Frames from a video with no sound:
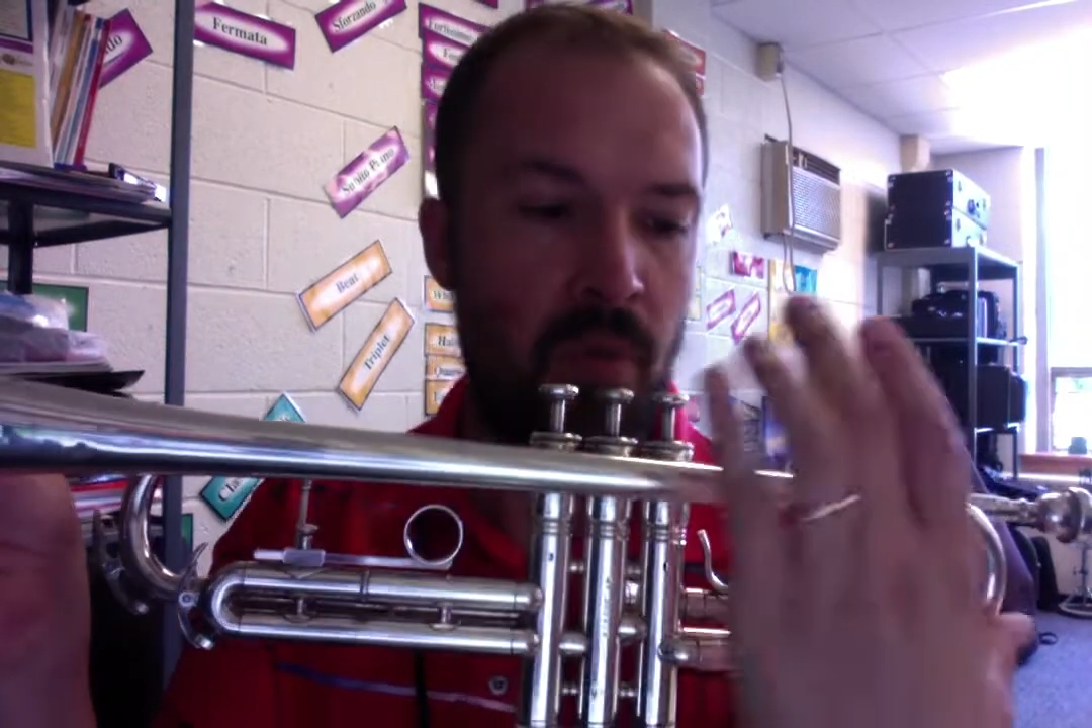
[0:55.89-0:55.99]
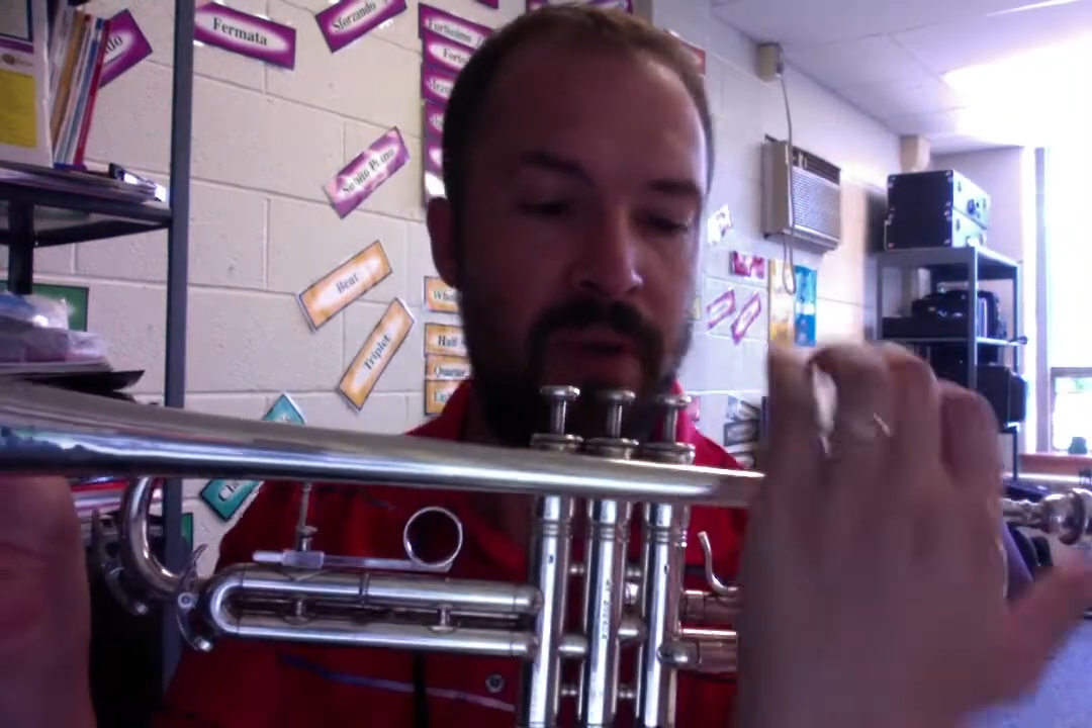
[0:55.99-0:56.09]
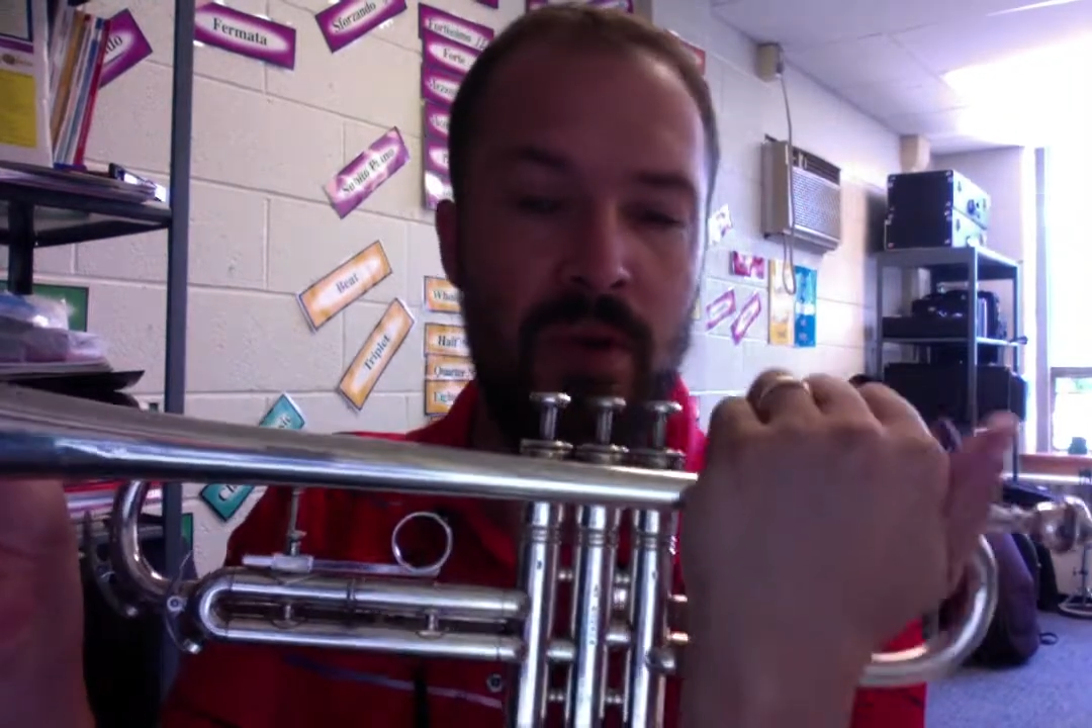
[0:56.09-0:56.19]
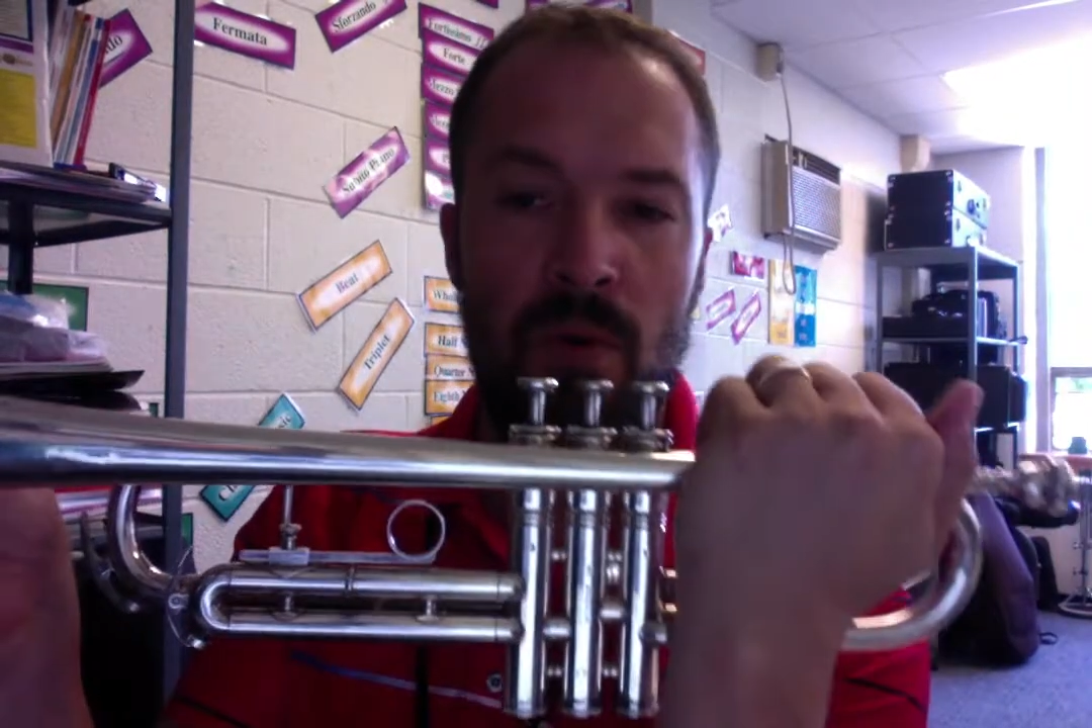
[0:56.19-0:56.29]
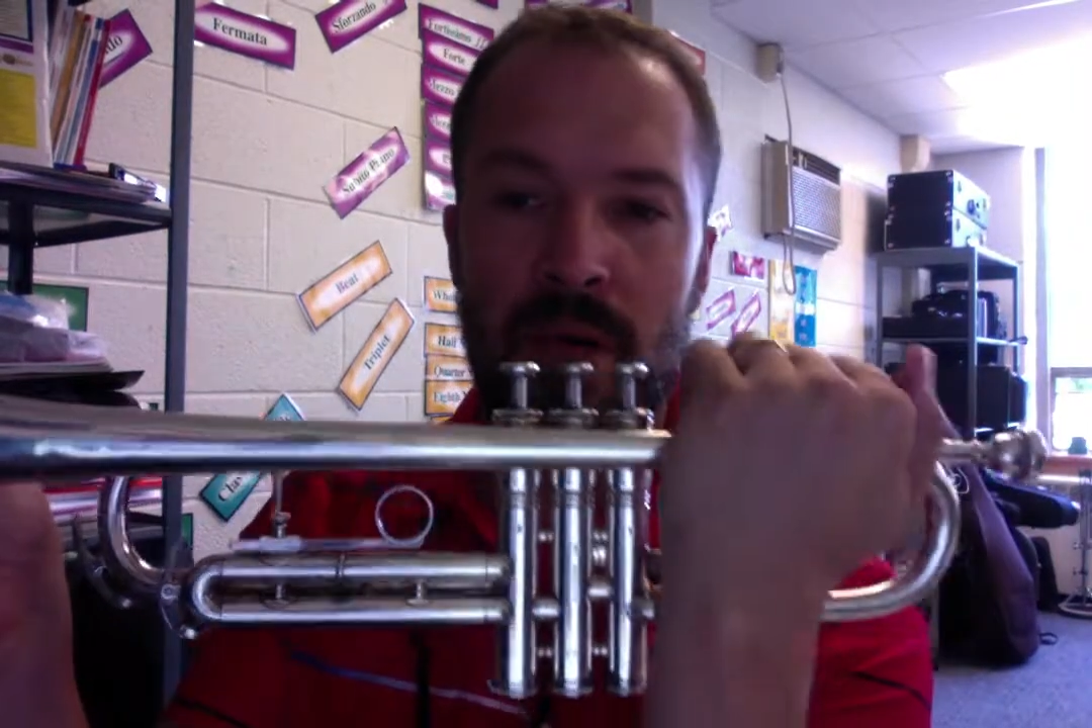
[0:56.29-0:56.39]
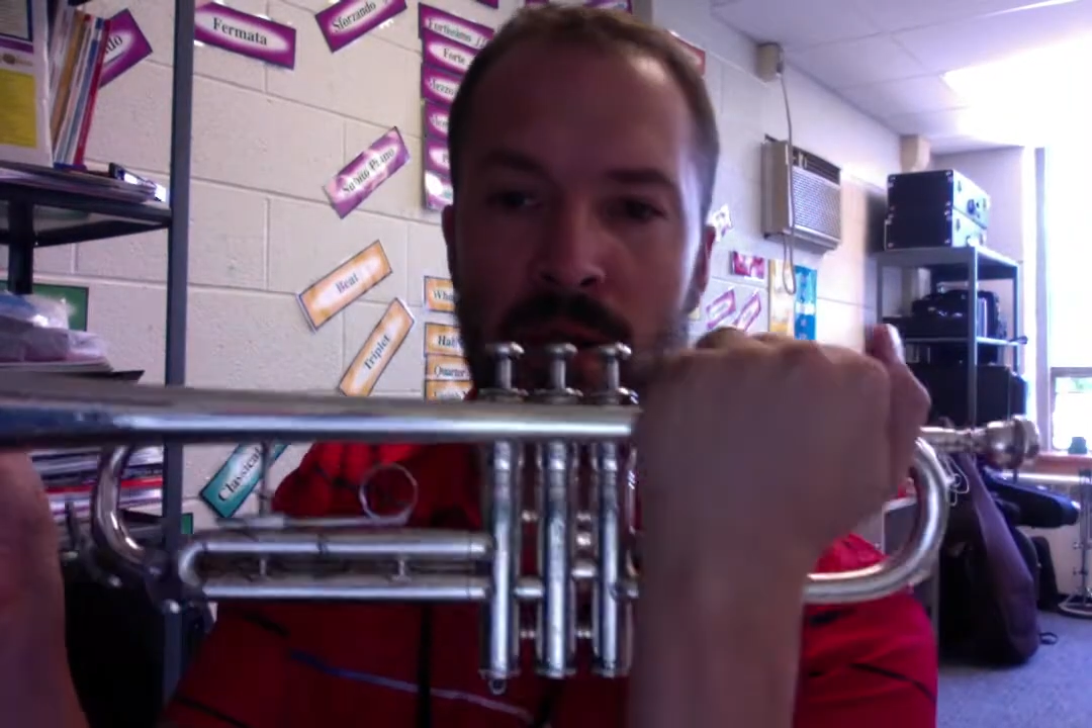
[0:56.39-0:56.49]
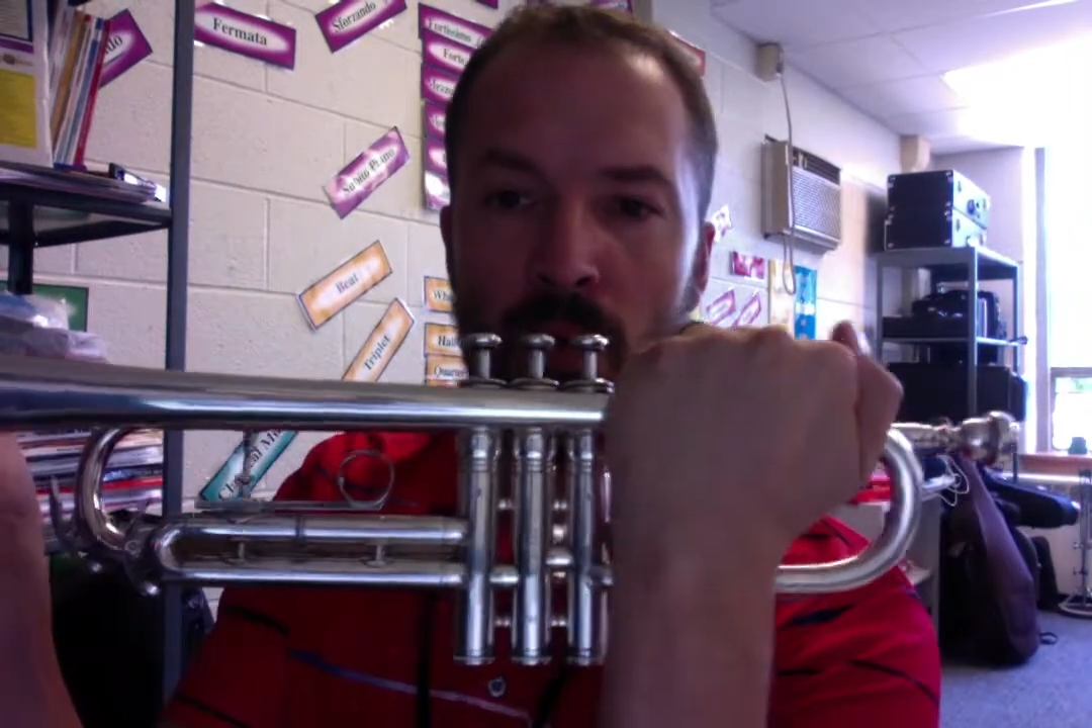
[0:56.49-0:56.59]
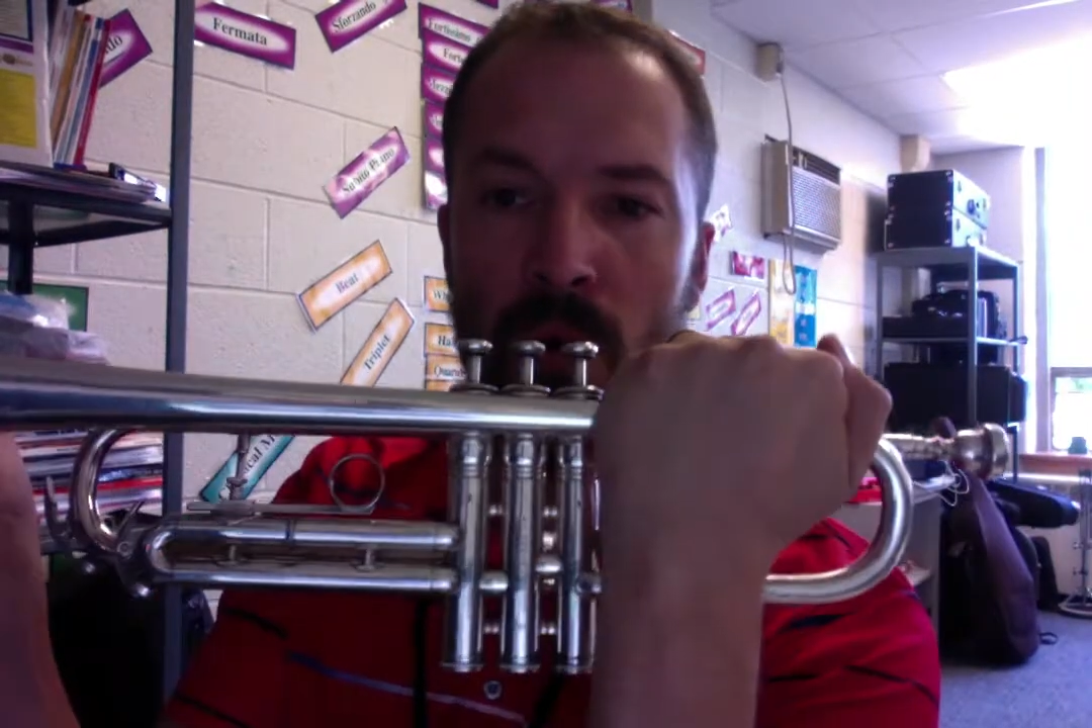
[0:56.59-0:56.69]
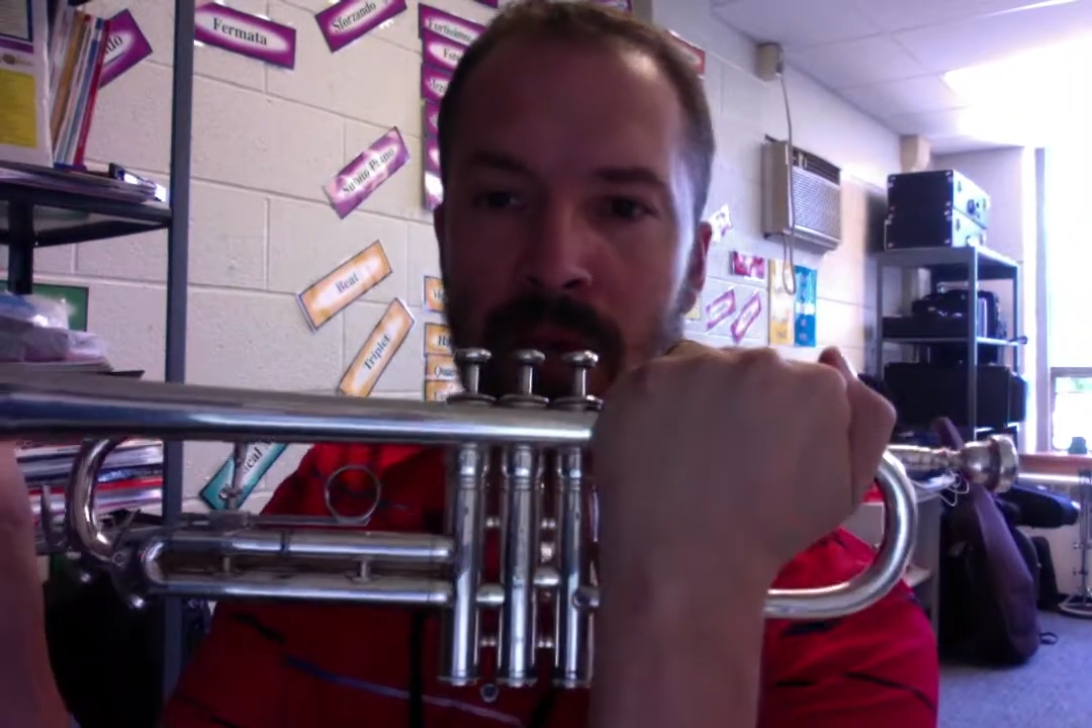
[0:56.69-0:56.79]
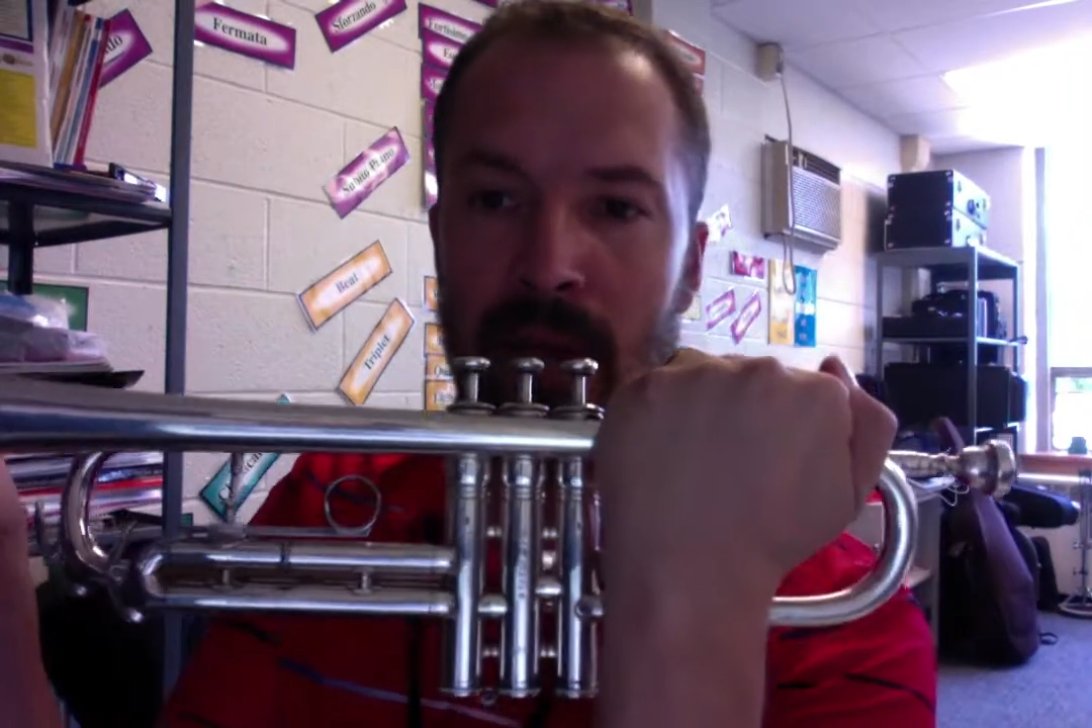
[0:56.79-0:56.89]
We don't need to hold